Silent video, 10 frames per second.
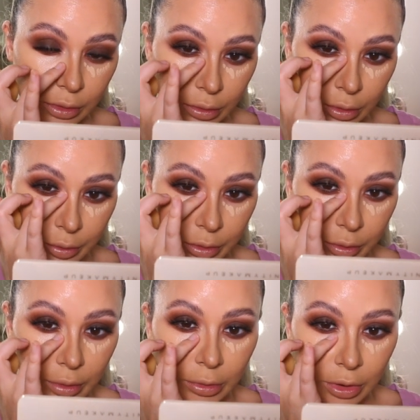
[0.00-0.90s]
You always
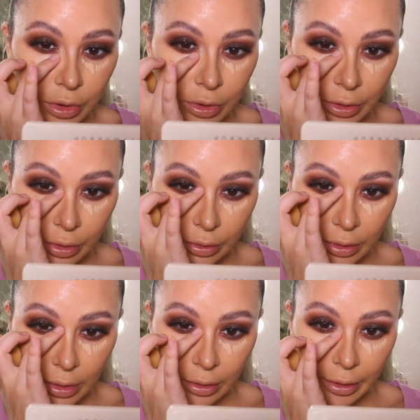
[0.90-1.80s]
want to make sure you
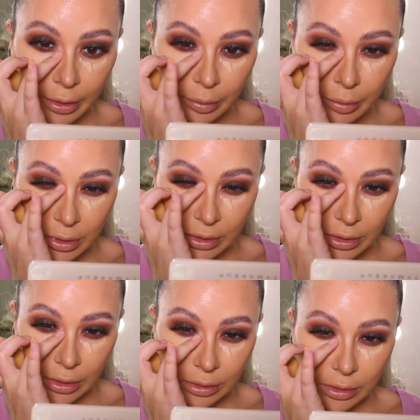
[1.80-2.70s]
don't like miss that